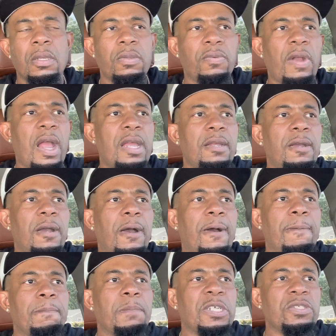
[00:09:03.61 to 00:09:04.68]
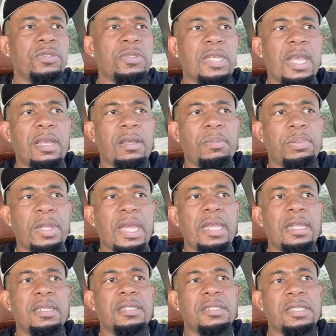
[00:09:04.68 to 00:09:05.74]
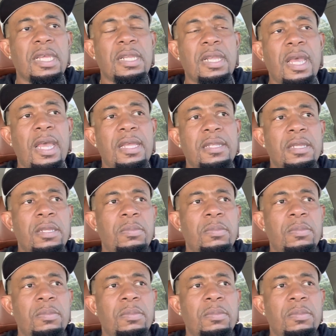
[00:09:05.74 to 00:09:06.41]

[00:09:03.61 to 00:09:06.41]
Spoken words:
right? But you can't complain and say that,